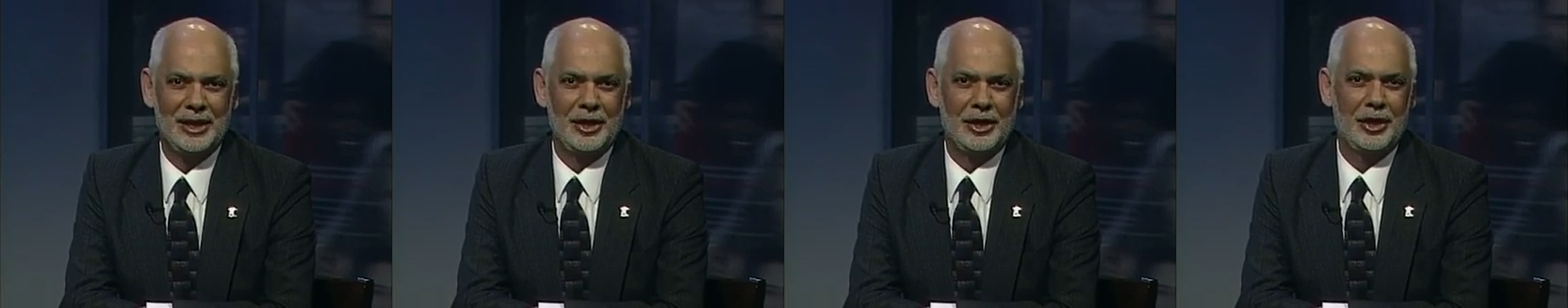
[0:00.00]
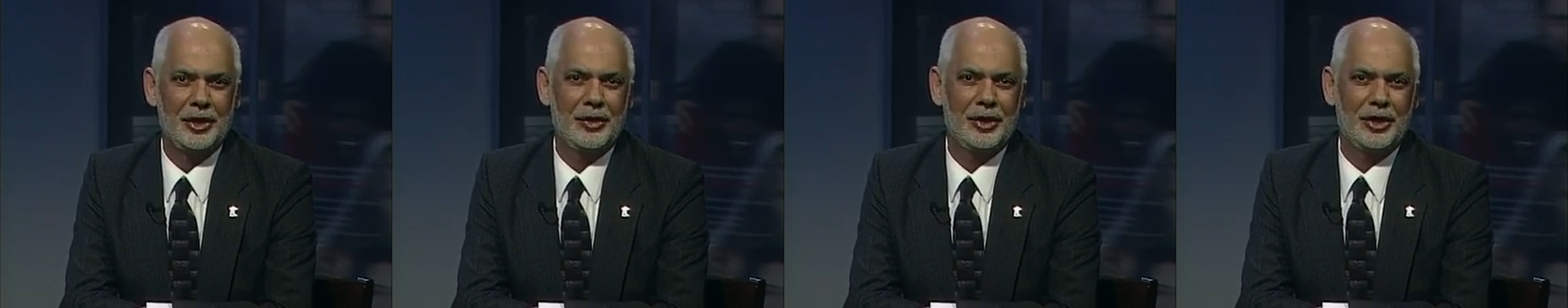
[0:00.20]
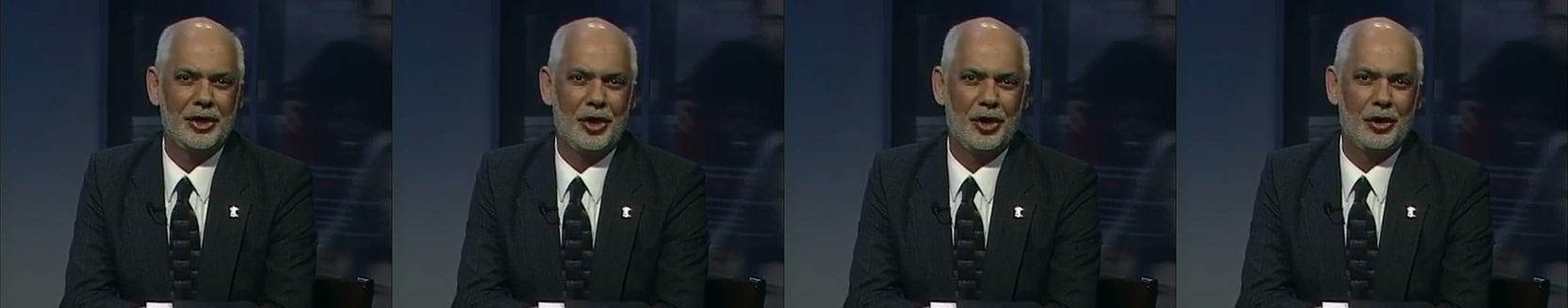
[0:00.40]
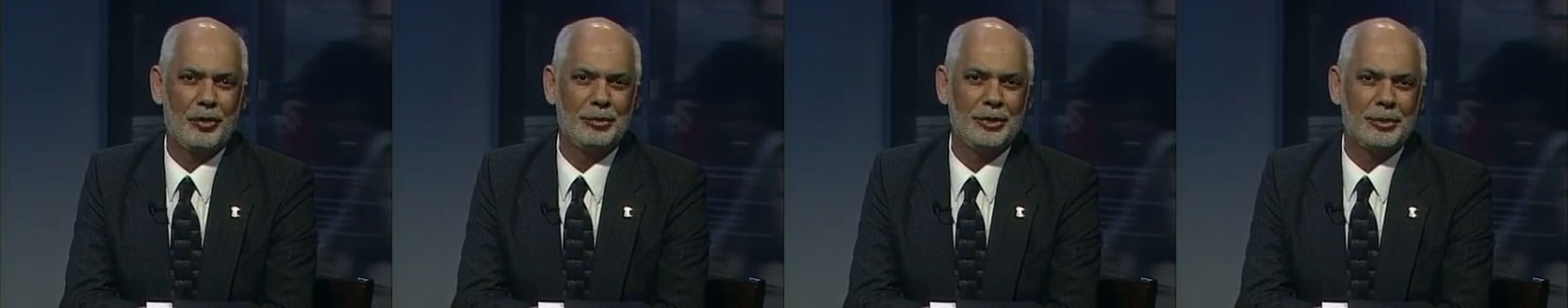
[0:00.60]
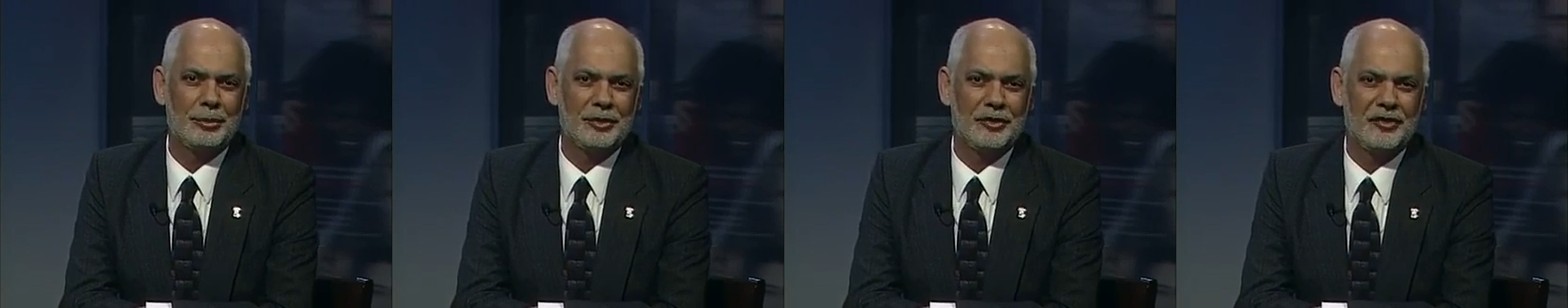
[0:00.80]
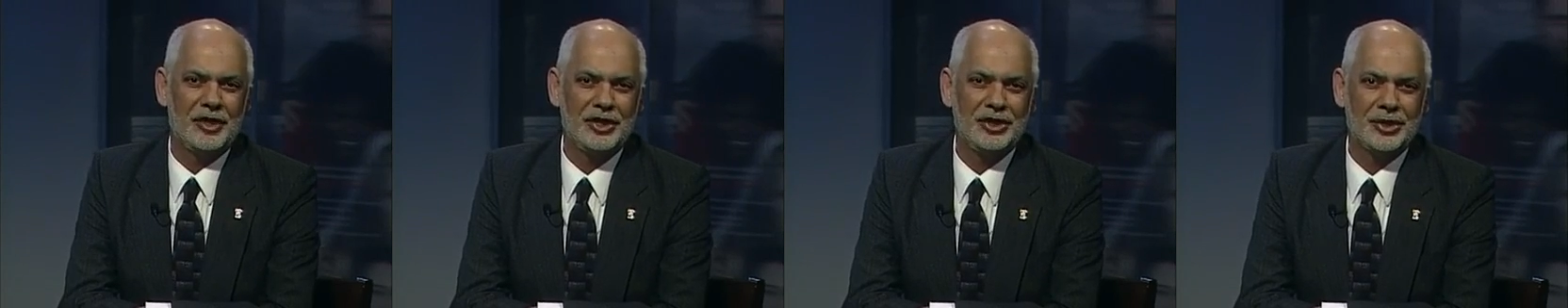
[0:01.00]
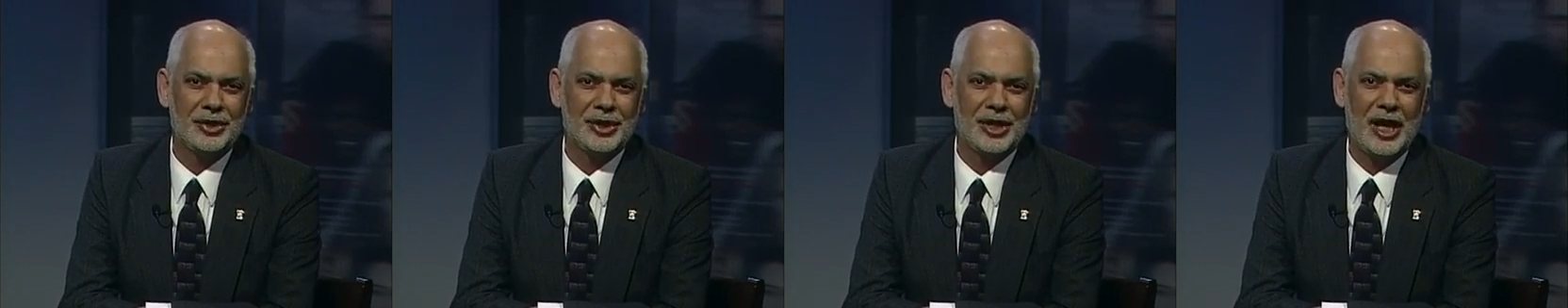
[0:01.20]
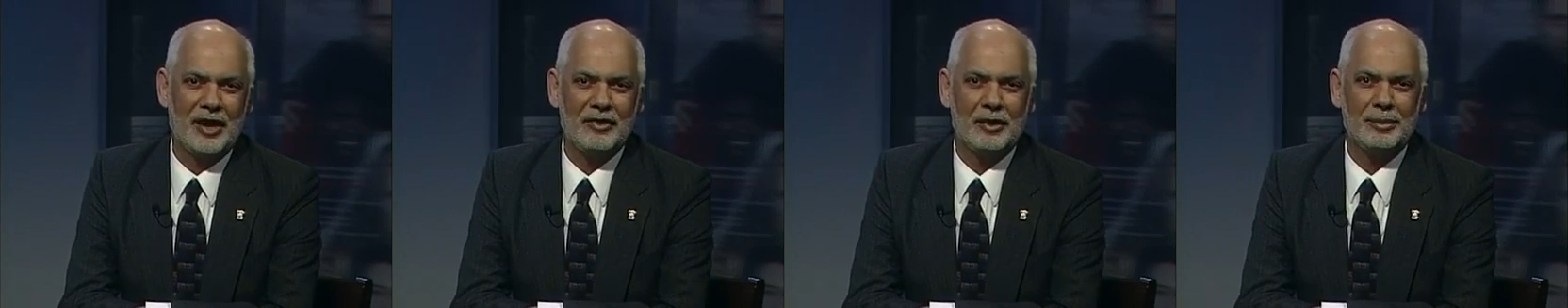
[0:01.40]
Here at home, the provincial
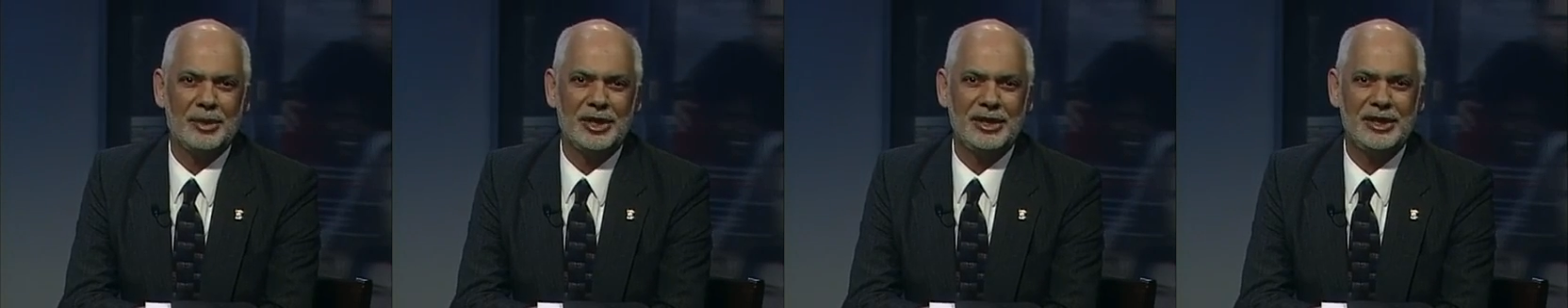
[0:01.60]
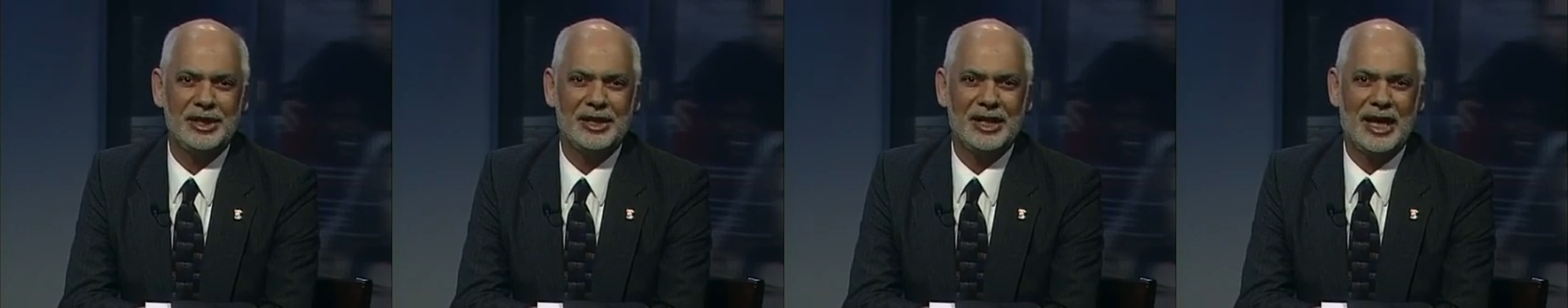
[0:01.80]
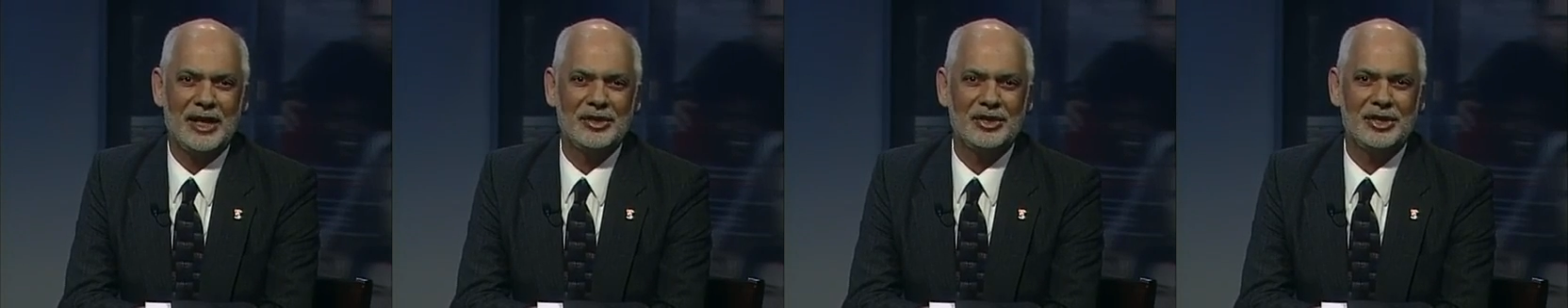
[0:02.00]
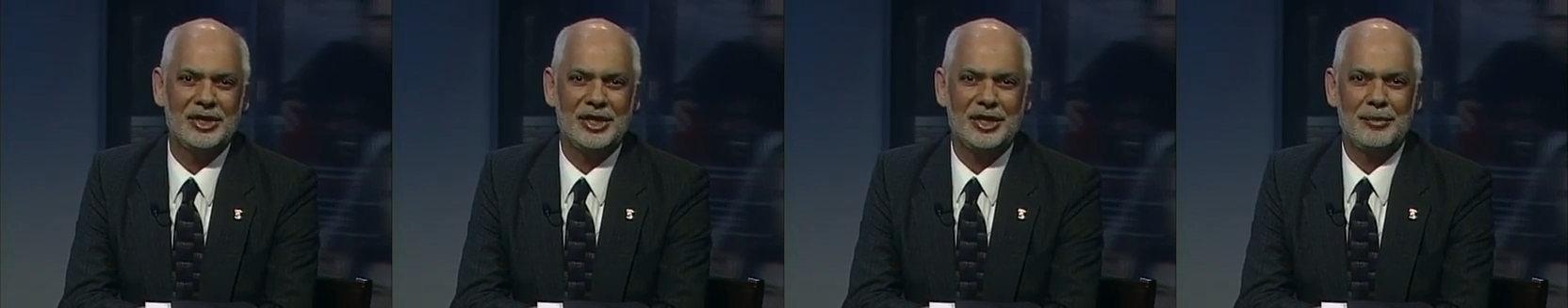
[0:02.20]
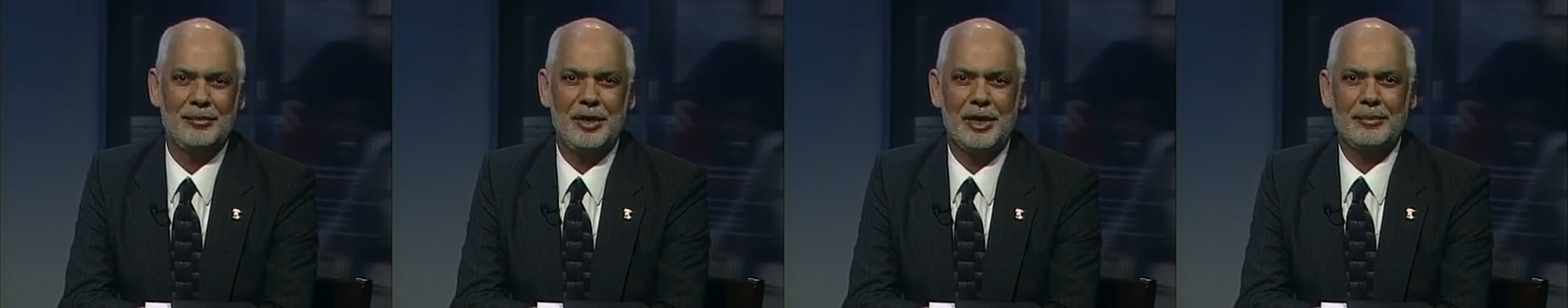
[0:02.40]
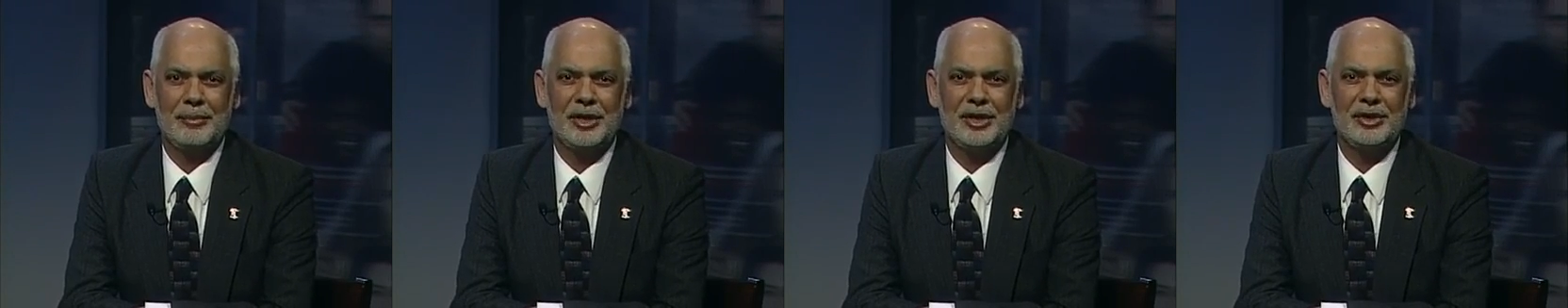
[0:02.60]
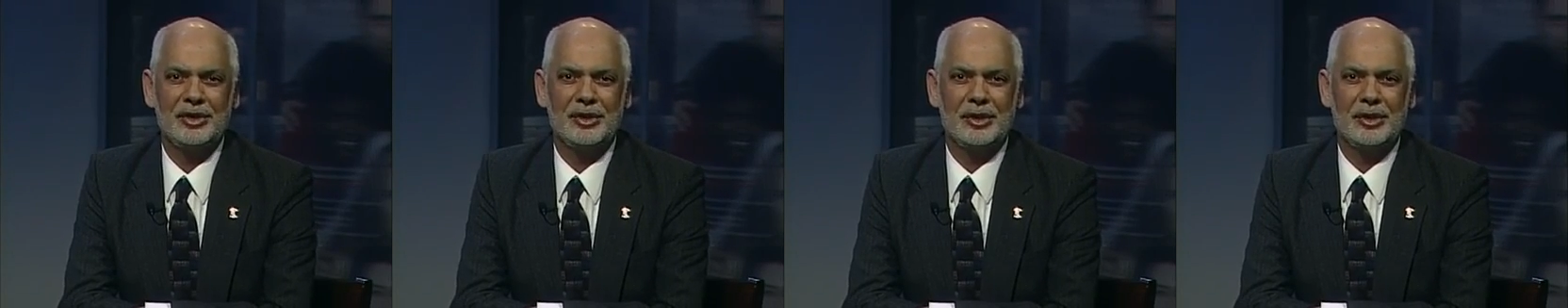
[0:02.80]
government announced a commitment